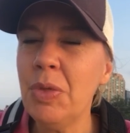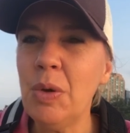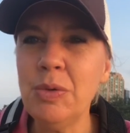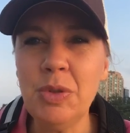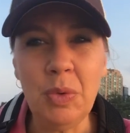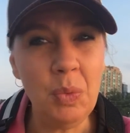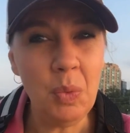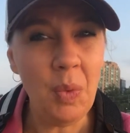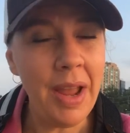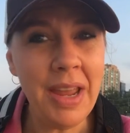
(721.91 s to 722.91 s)
Those who
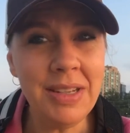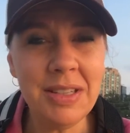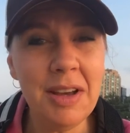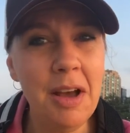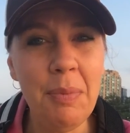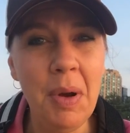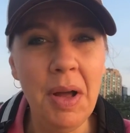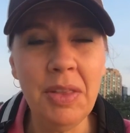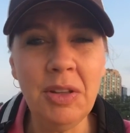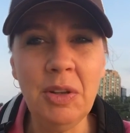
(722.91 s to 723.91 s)
wait
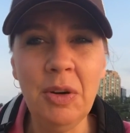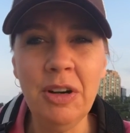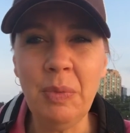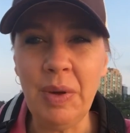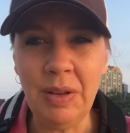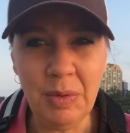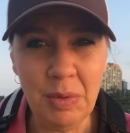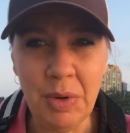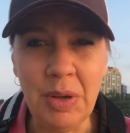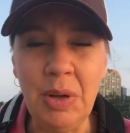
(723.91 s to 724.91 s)
upon the Lord will
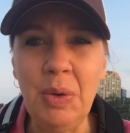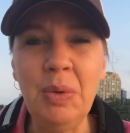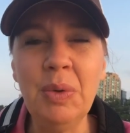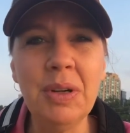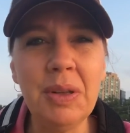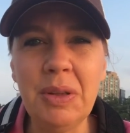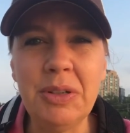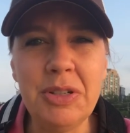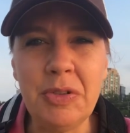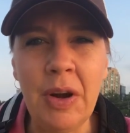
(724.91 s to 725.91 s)
renew
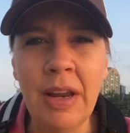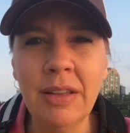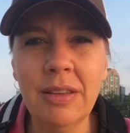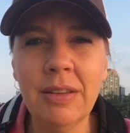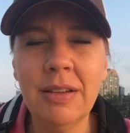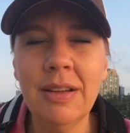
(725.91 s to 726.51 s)
their strength.